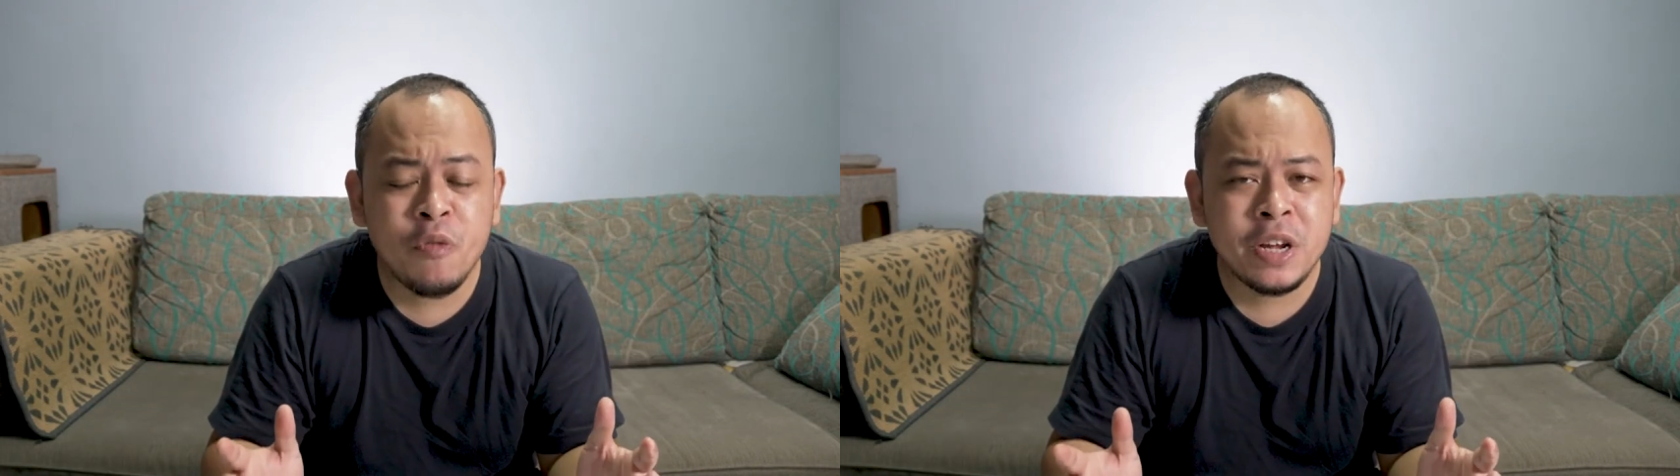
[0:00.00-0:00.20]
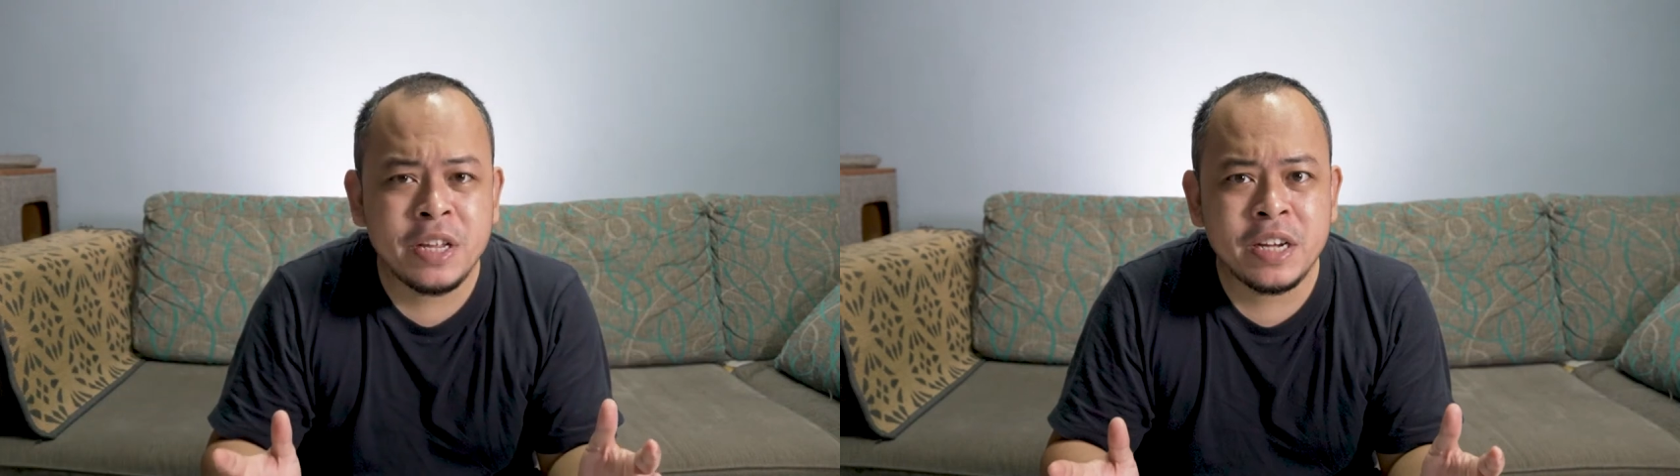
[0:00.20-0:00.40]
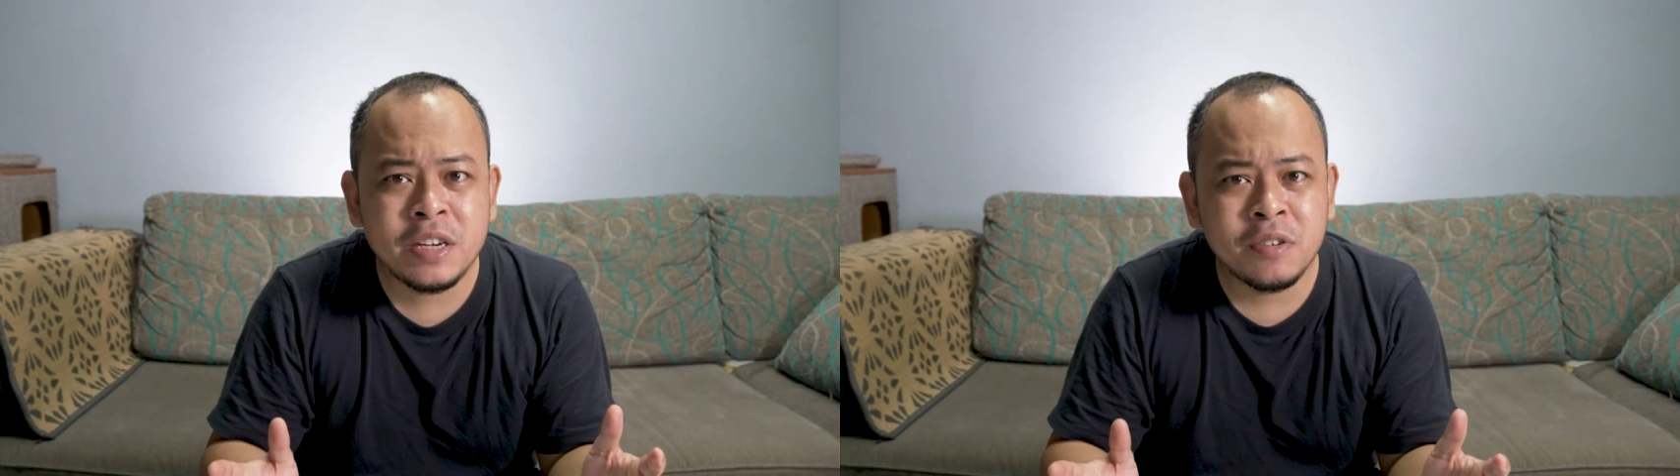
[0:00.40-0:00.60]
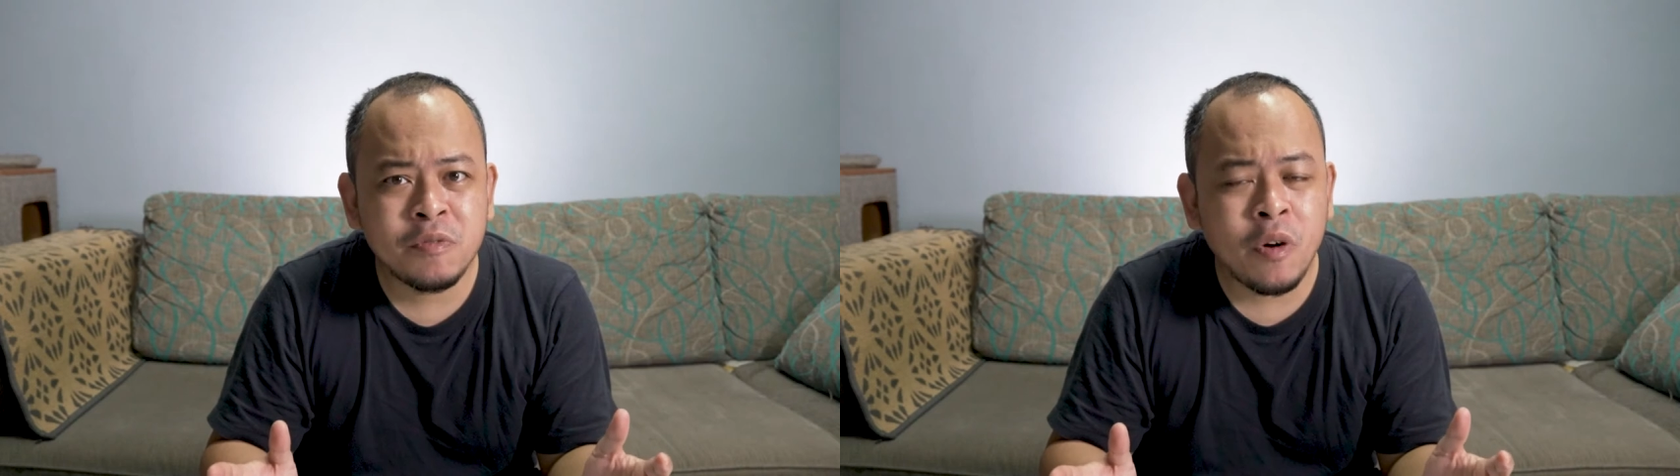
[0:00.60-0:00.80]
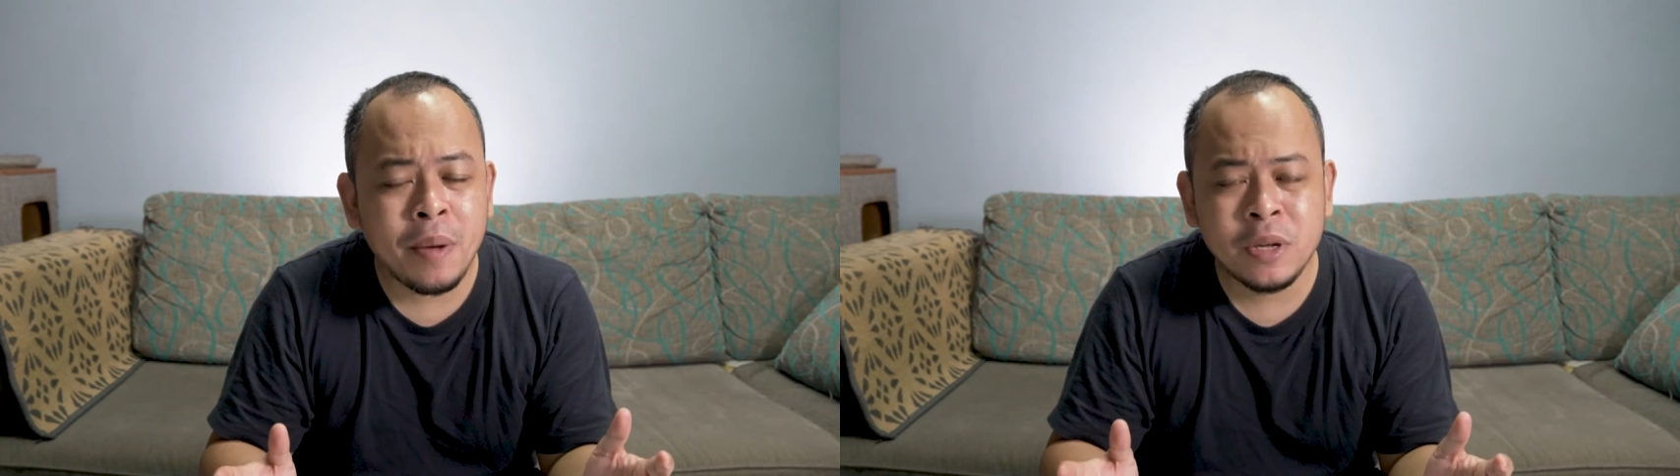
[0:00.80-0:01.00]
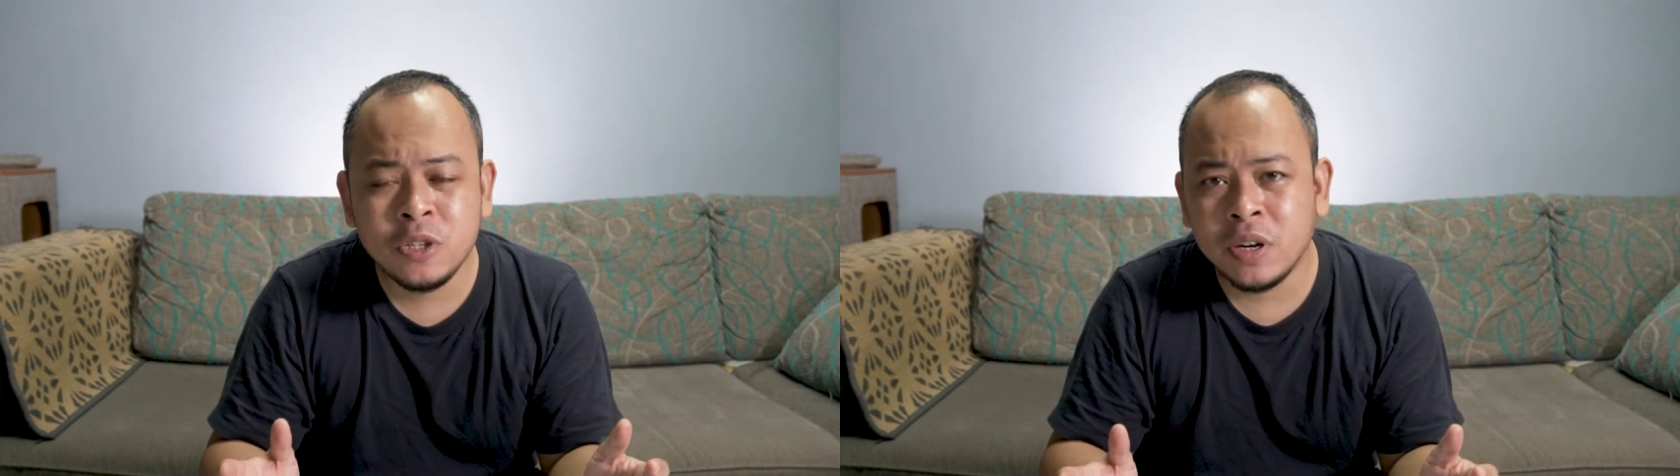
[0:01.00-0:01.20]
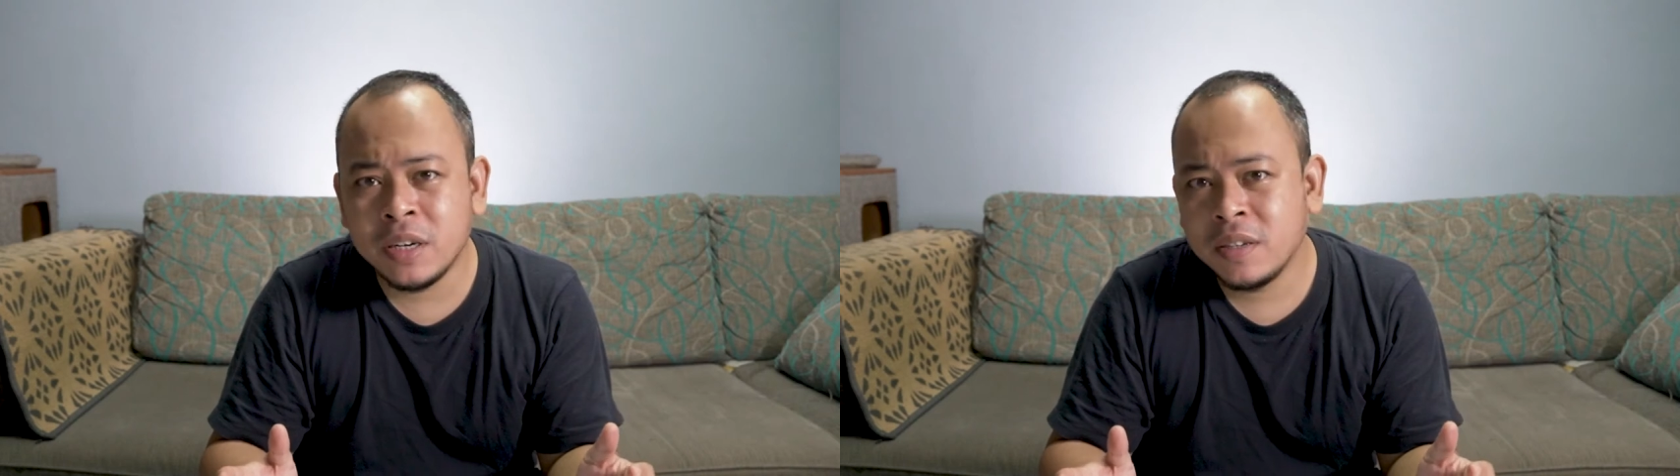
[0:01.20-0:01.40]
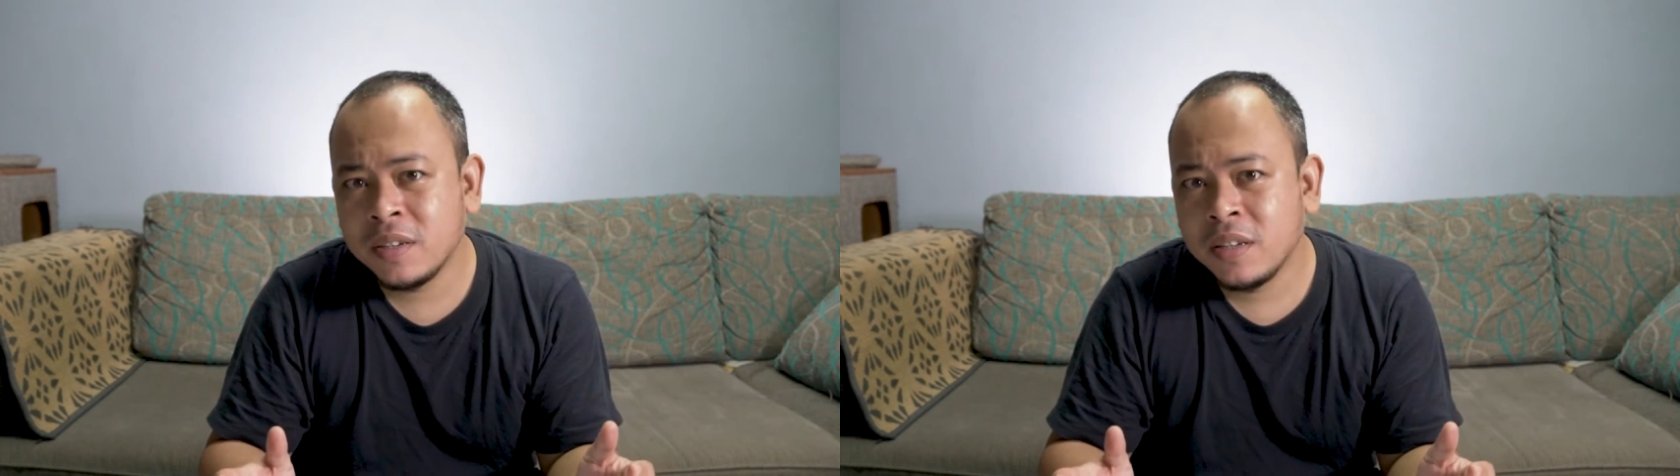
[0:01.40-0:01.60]
of the year for
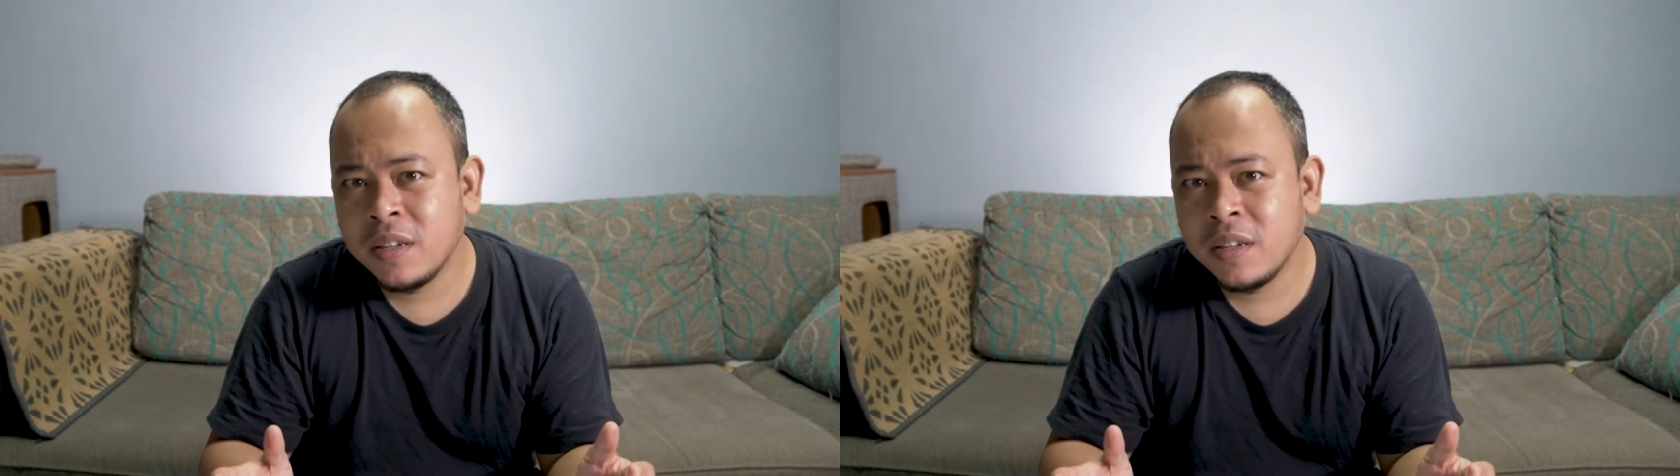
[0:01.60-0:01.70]
Amazon.